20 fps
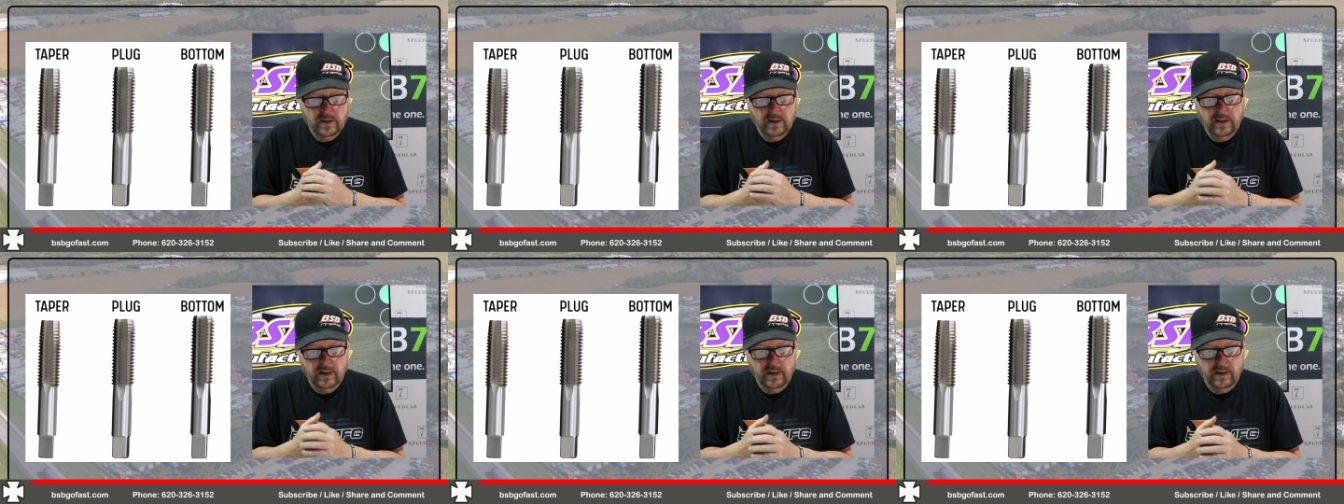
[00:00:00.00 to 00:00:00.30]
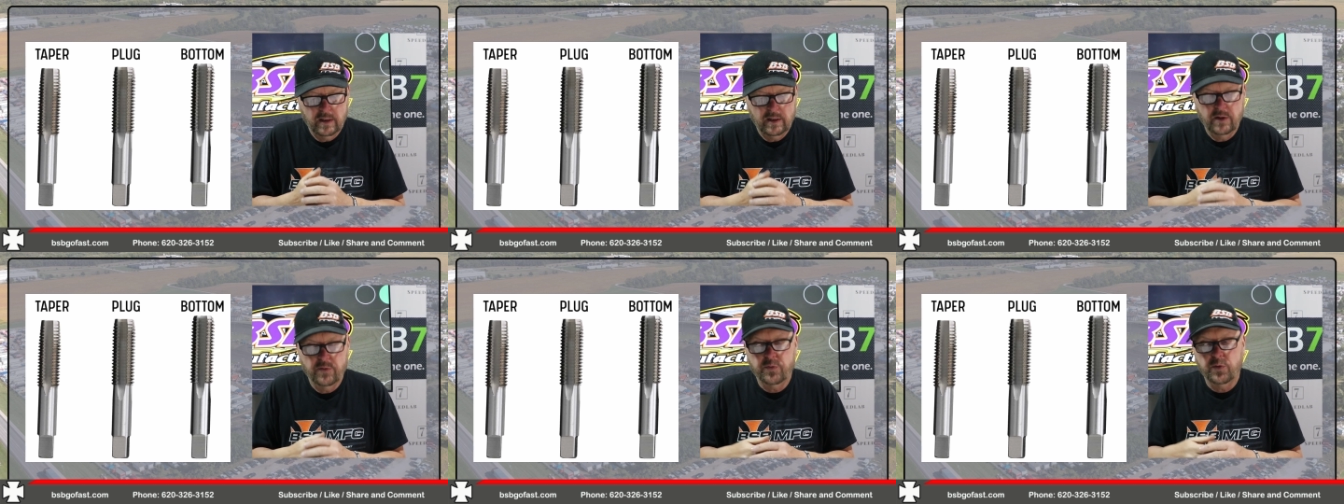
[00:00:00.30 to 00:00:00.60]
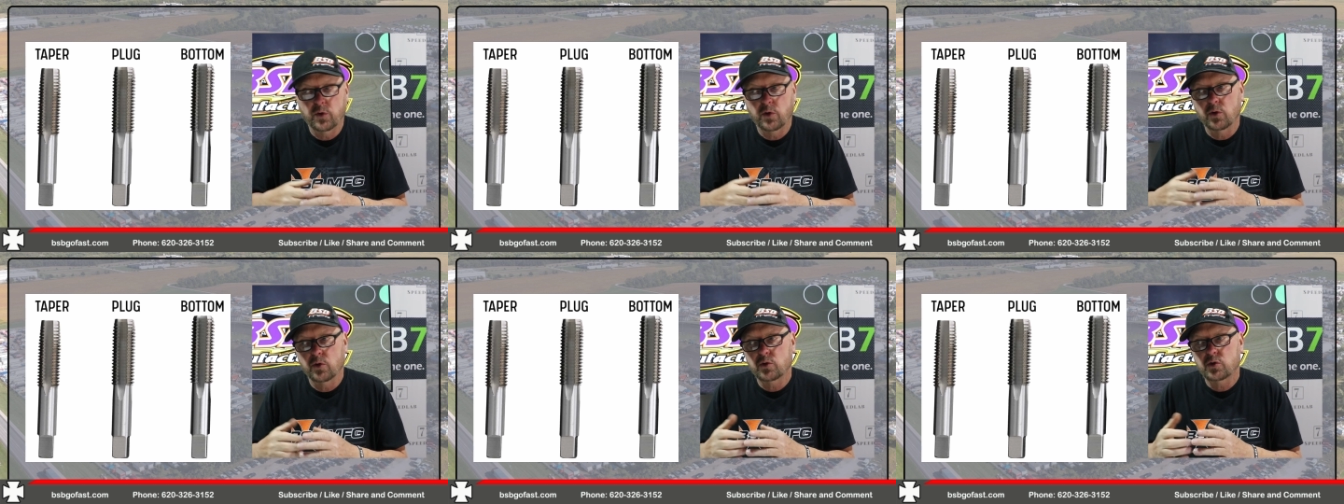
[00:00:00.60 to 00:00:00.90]
Uh,
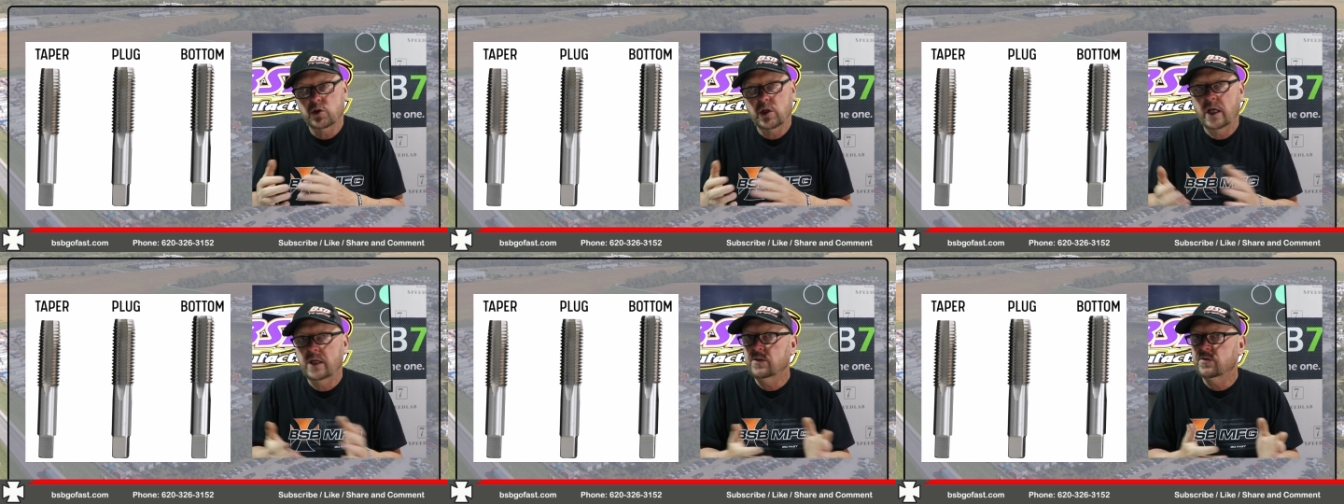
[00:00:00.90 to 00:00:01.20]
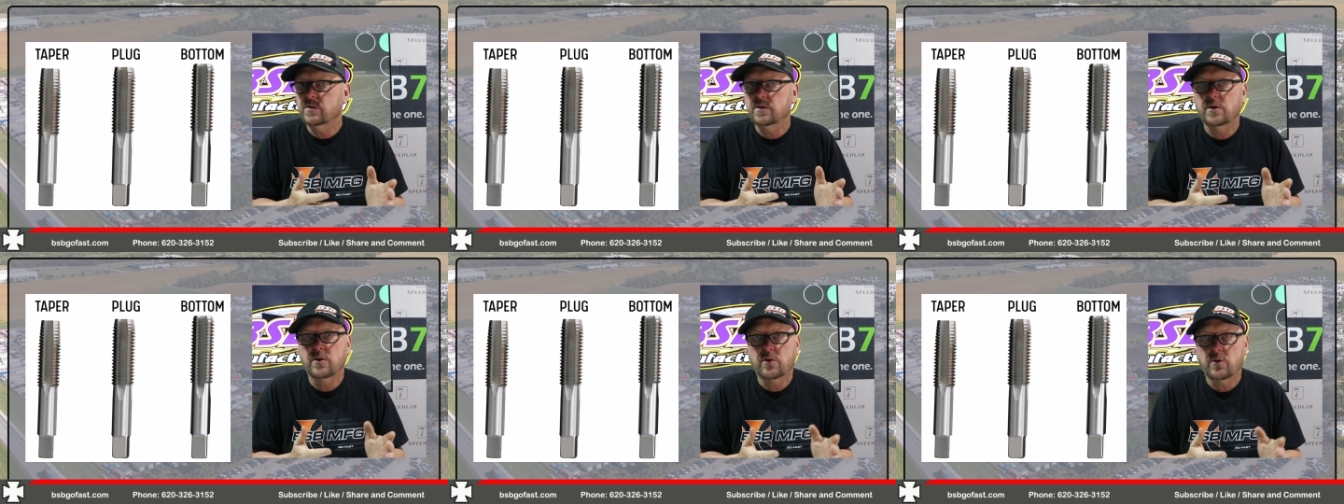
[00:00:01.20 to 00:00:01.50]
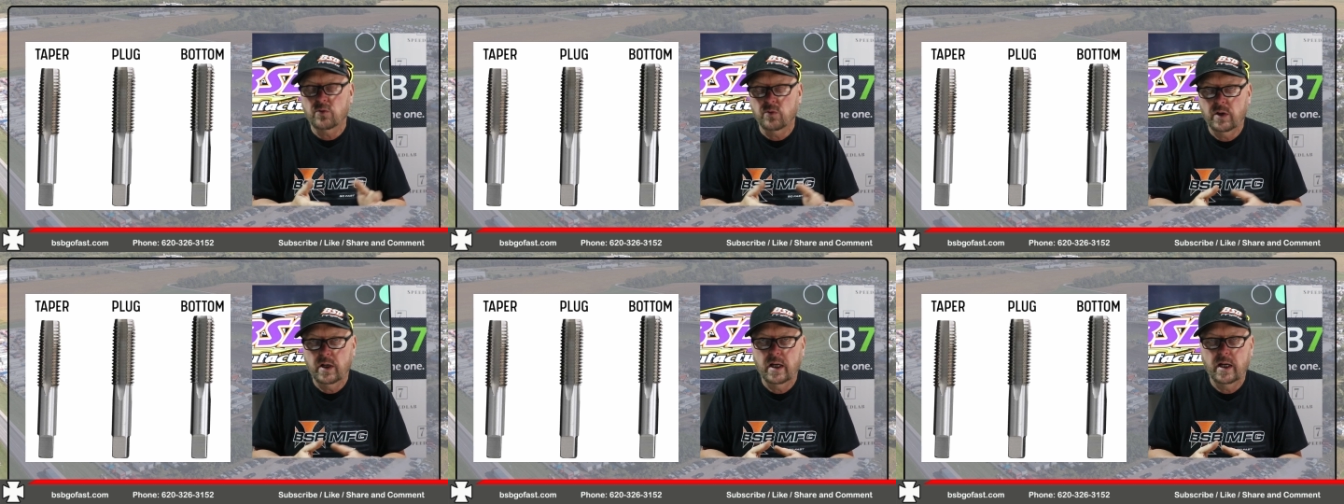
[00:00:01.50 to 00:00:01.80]
if you're chasing a
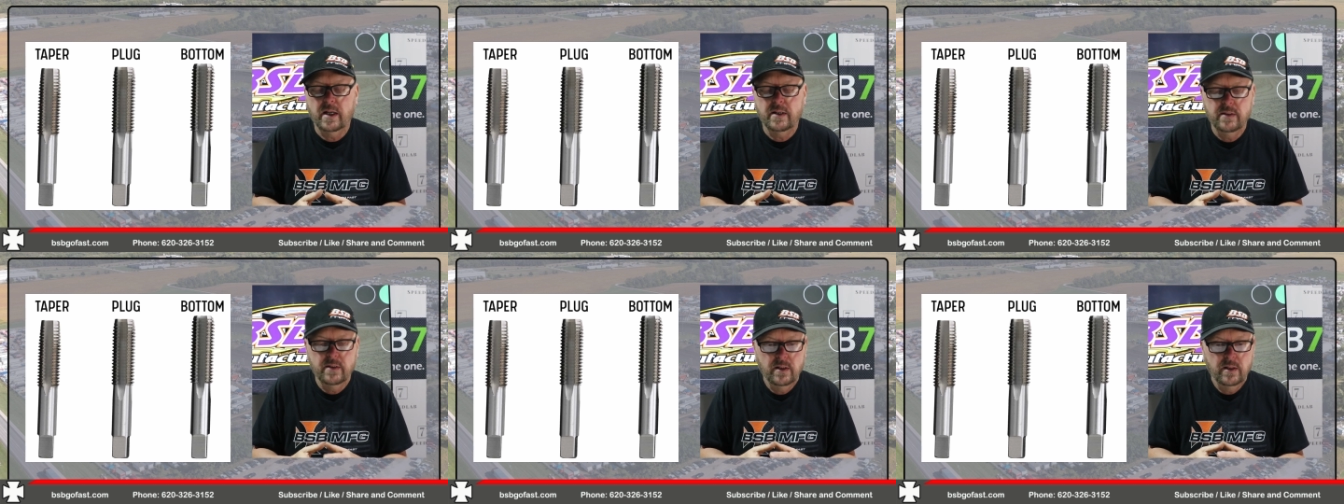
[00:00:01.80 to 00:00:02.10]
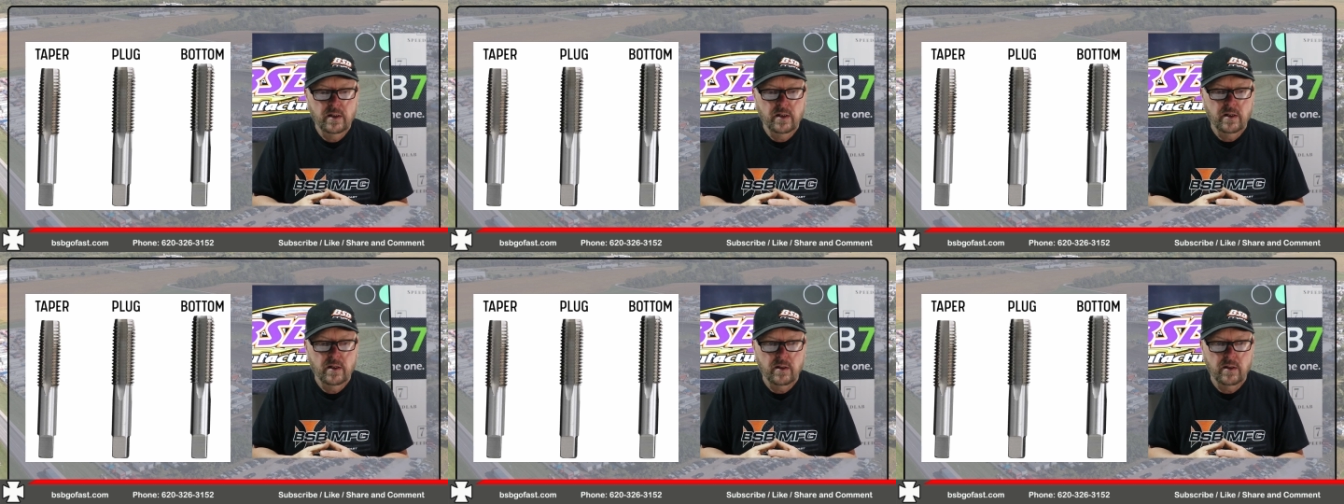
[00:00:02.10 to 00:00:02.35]
thread,